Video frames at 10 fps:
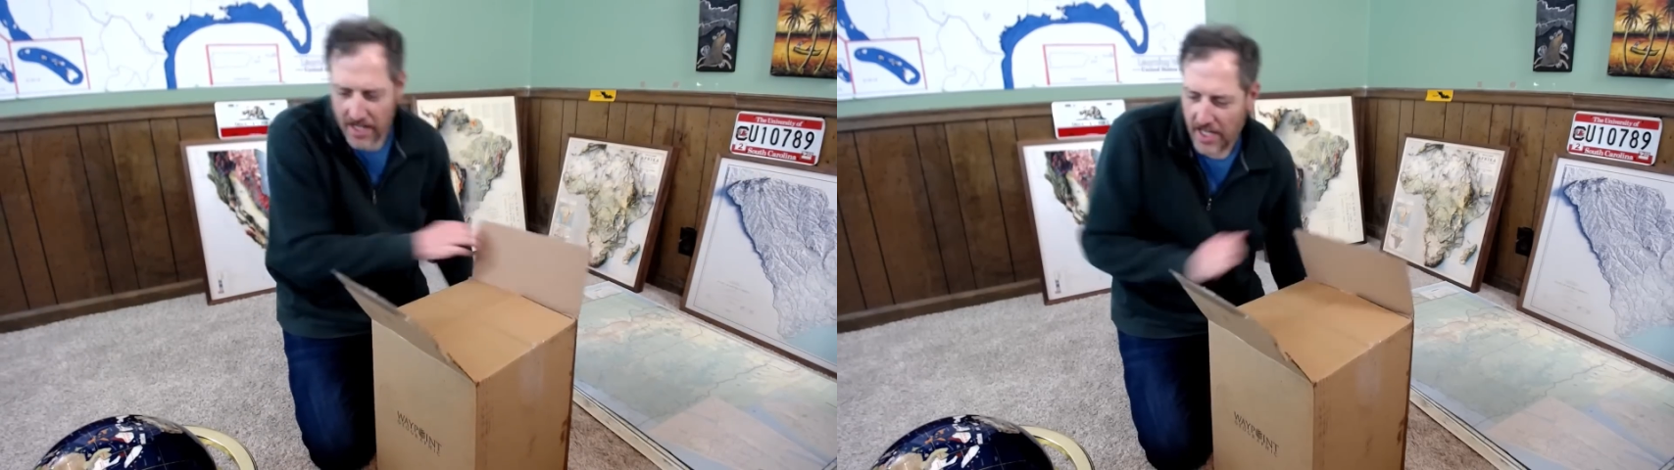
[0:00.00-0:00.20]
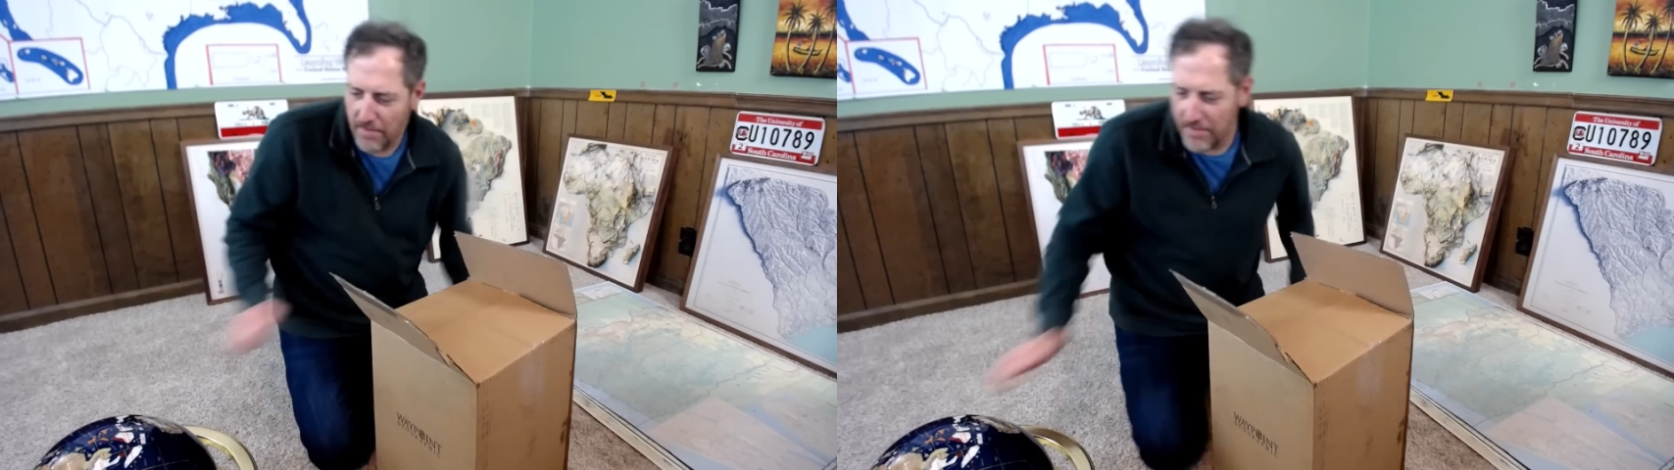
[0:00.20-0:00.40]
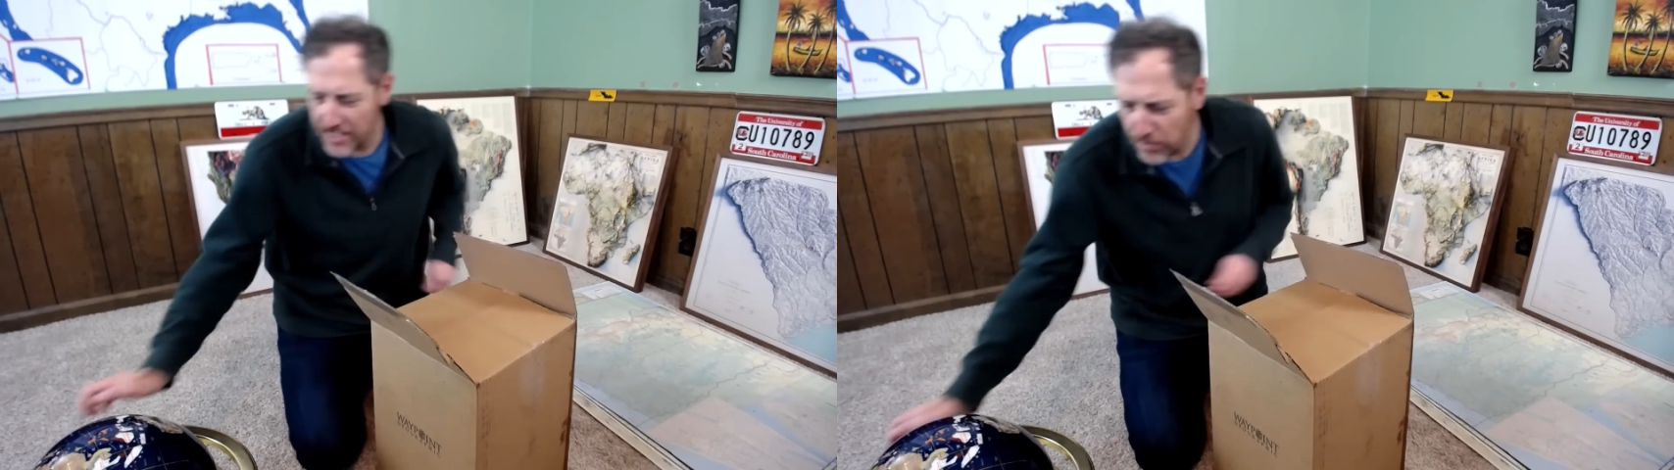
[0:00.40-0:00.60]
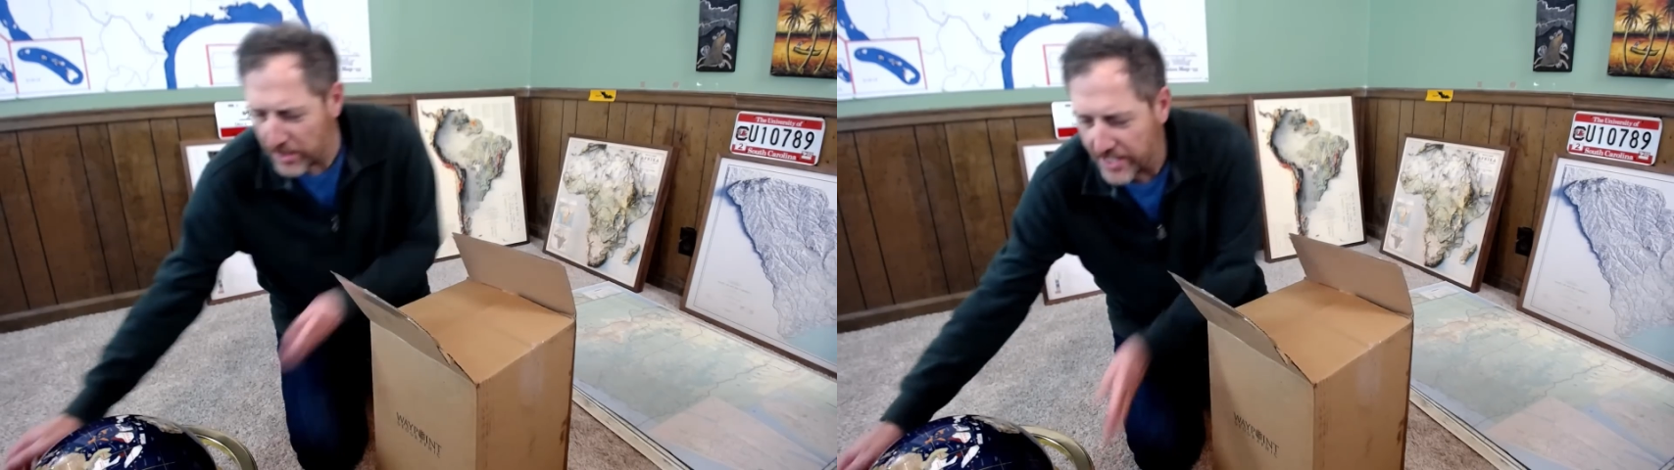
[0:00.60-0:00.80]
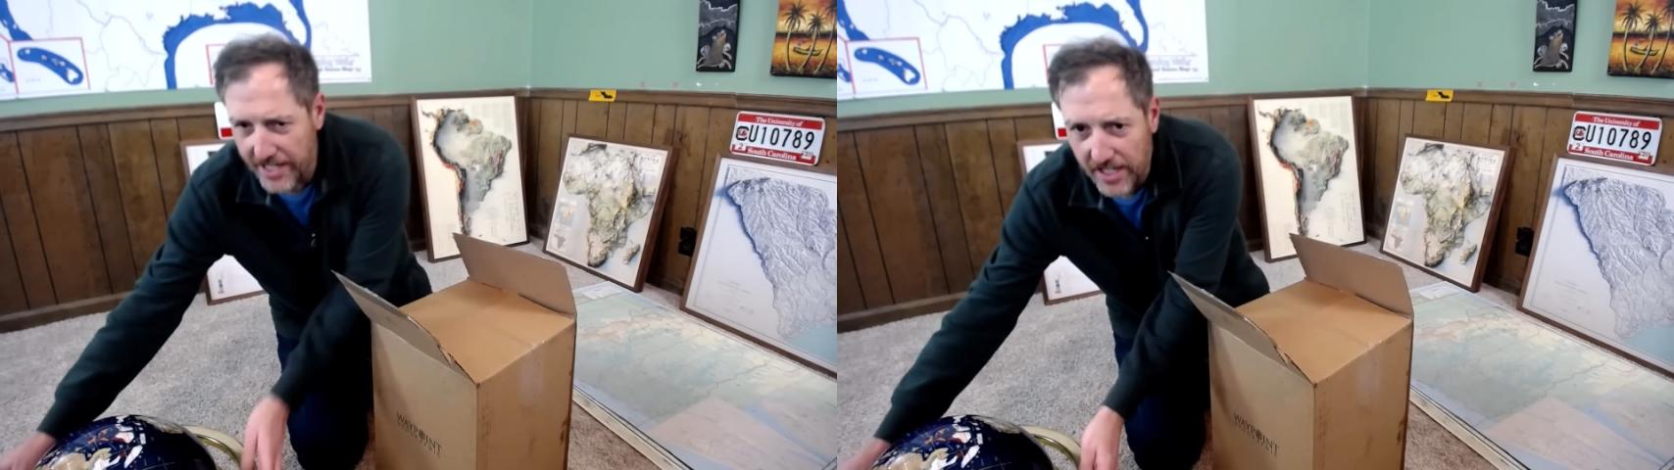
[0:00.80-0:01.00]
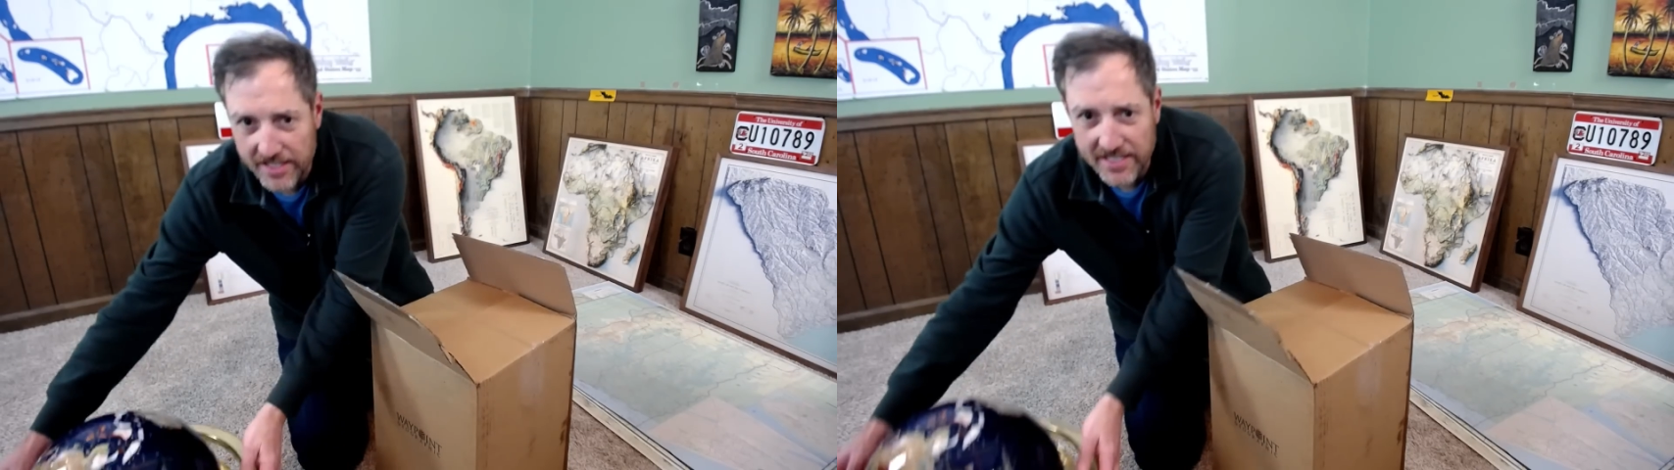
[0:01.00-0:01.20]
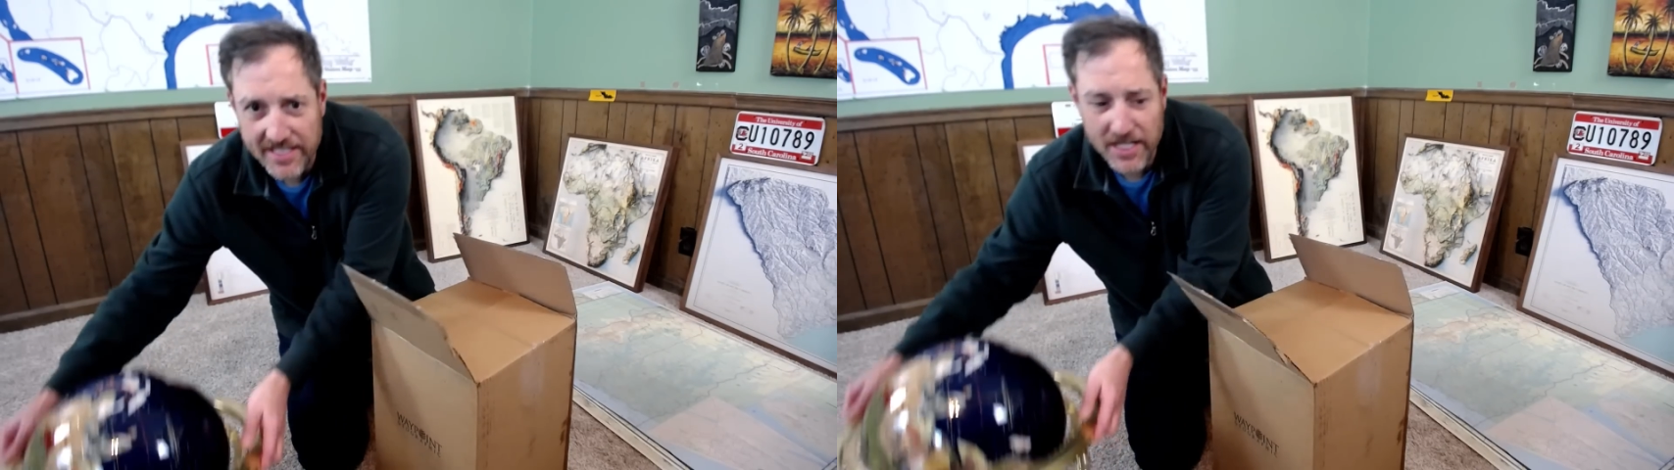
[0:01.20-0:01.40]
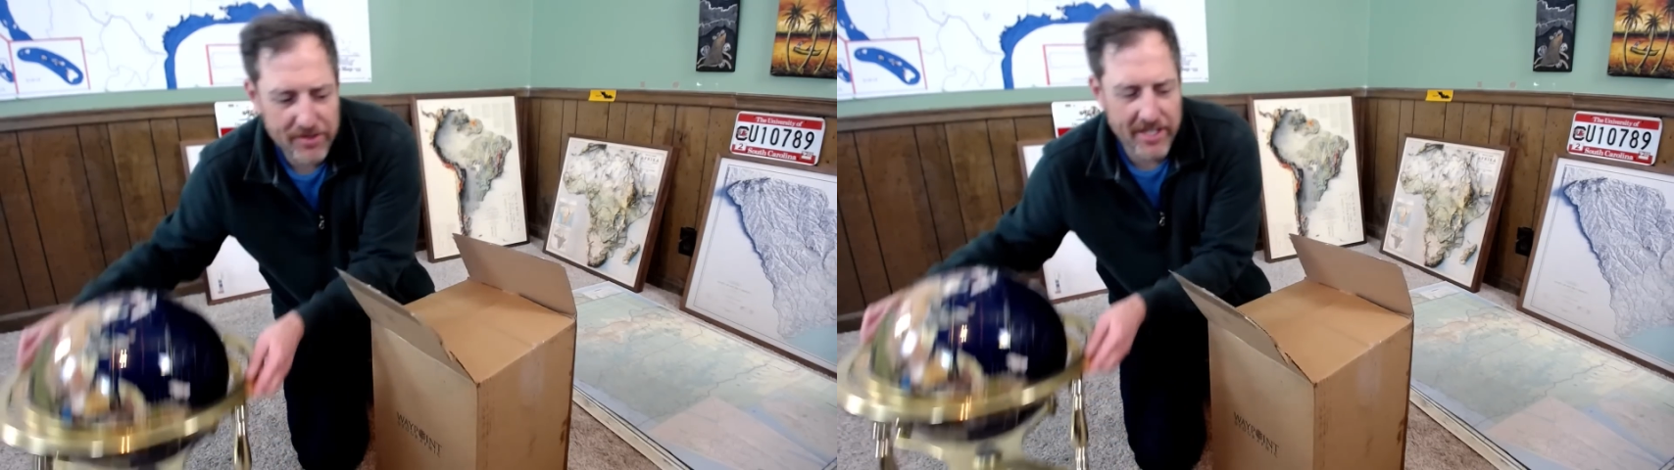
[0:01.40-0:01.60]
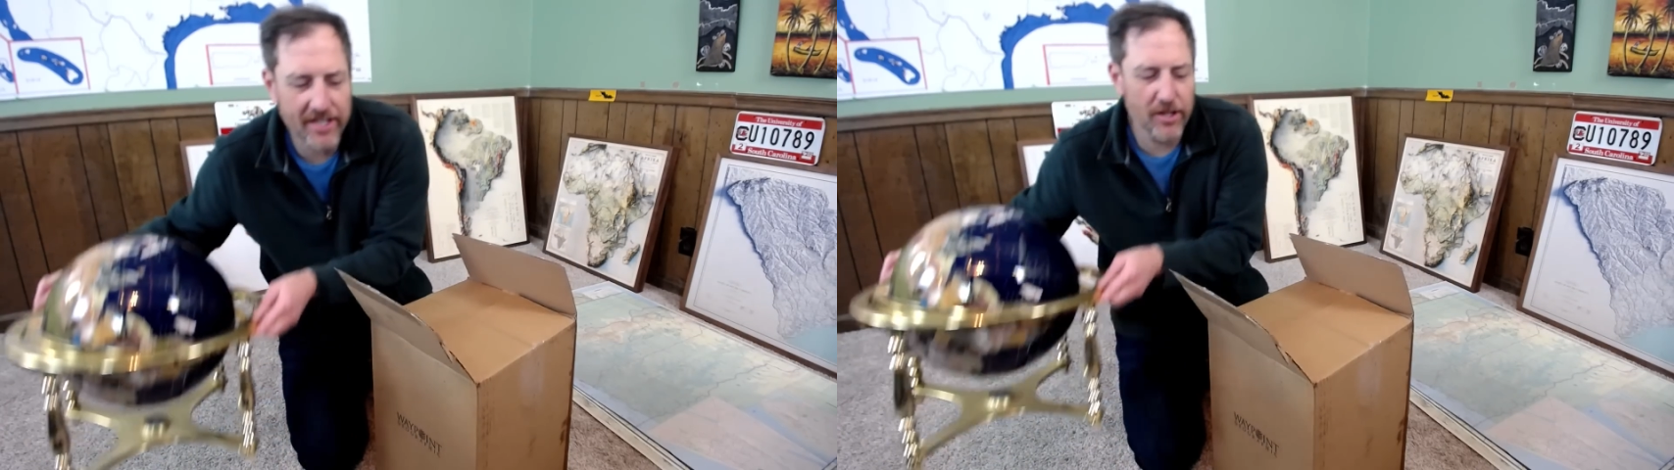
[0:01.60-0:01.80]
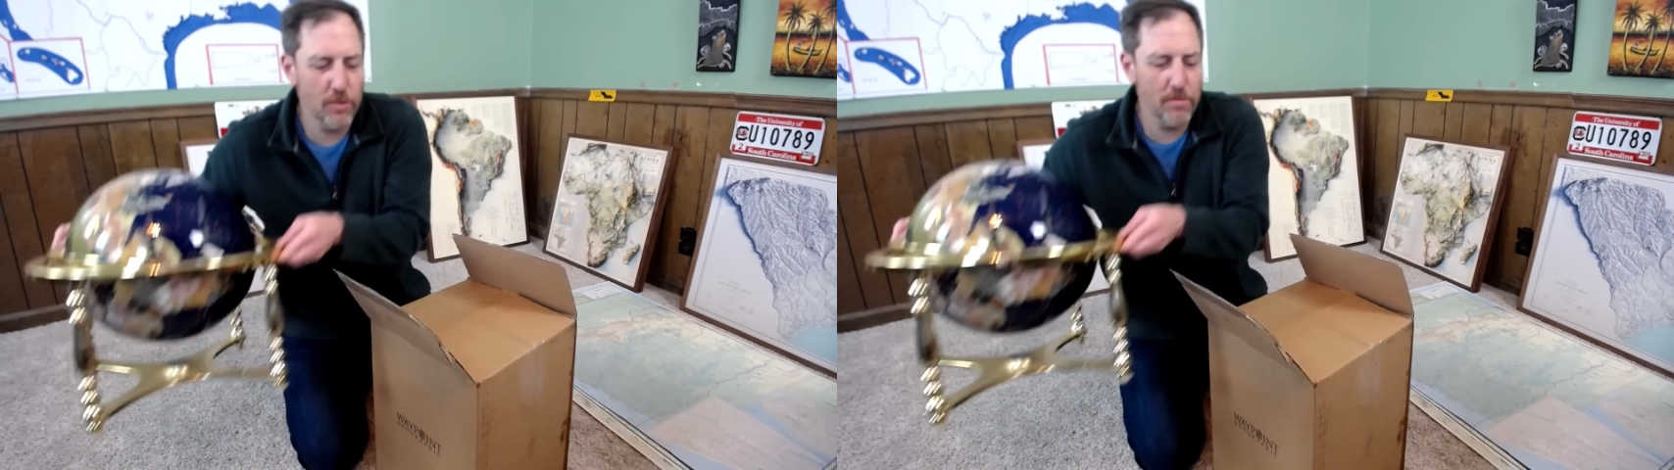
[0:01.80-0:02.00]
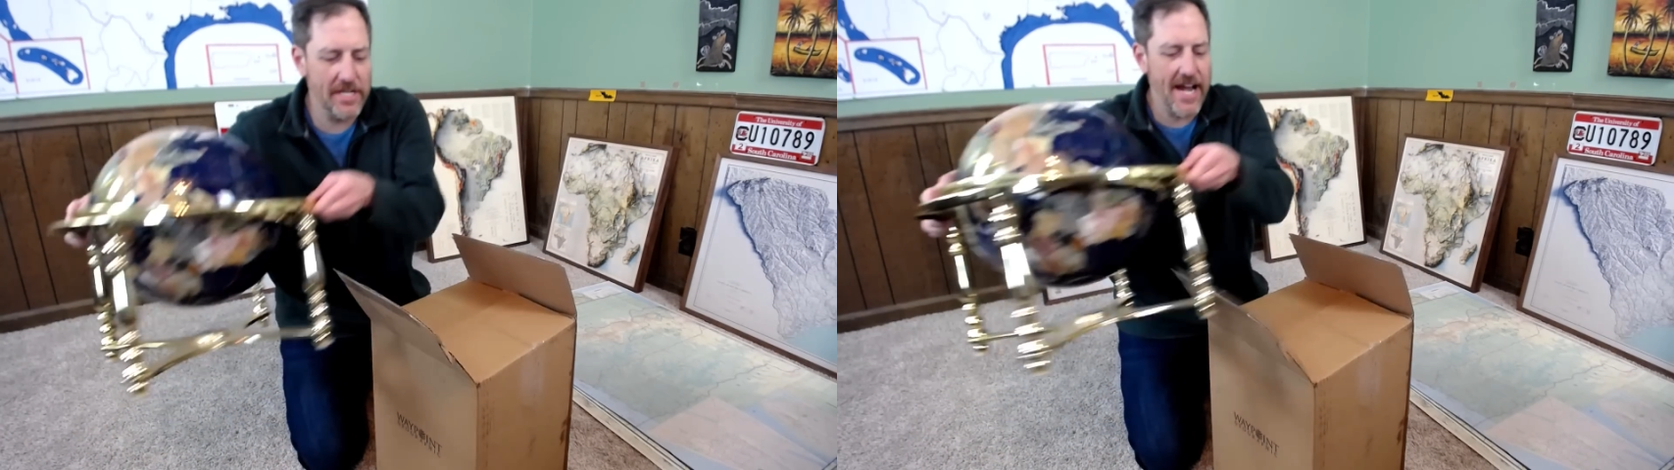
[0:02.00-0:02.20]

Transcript: This one here, this is the only globe that I